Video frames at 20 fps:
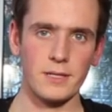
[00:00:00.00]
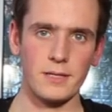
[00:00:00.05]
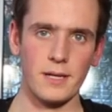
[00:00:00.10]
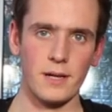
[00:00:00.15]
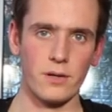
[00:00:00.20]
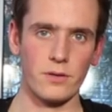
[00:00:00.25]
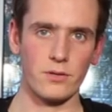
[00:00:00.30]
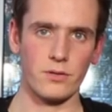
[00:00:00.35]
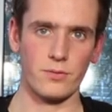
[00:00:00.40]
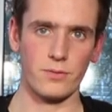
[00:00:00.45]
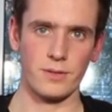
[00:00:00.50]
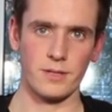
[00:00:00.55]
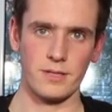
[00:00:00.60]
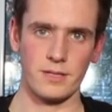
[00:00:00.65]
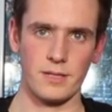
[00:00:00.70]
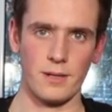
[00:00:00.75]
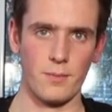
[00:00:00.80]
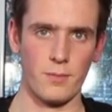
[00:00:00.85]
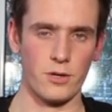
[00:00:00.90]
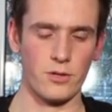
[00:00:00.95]
it down to a
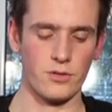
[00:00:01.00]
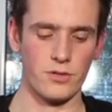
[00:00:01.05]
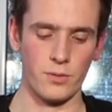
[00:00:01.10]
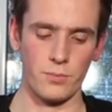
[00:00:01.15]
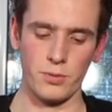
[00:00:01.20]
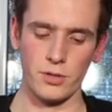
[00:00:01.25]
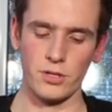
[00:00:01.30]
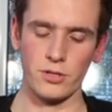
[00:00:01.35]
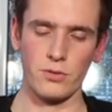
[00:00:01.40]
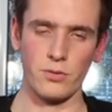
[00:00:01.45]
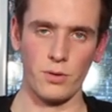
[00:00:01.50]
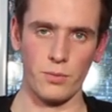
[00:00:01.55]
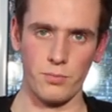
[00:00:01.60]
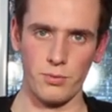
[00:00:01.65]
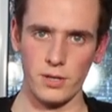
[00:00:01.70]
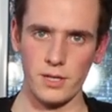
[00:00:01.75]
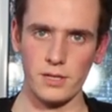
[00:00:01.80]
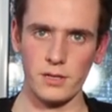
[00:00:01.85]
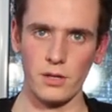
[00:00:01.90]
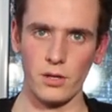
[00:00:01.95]
simmer. So put it to a
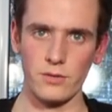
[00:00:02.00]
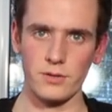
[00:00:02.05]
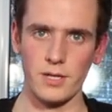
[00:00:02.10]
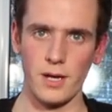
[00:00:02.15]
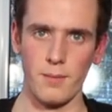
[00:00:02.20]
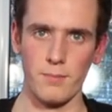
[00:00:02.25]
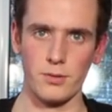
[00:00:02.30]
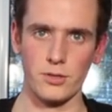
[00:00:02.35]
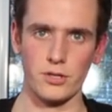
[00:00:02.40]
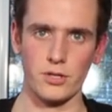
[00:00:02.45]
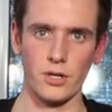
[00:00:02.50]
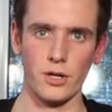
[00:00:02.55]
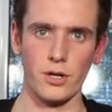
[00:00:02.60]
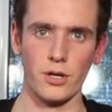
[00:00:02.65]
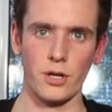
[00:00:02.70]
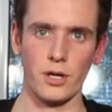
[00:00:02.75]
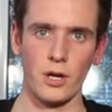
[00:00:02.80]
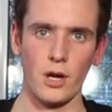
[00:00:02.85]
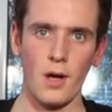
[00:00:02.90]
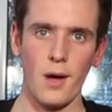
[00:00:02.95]
pretty low temperature,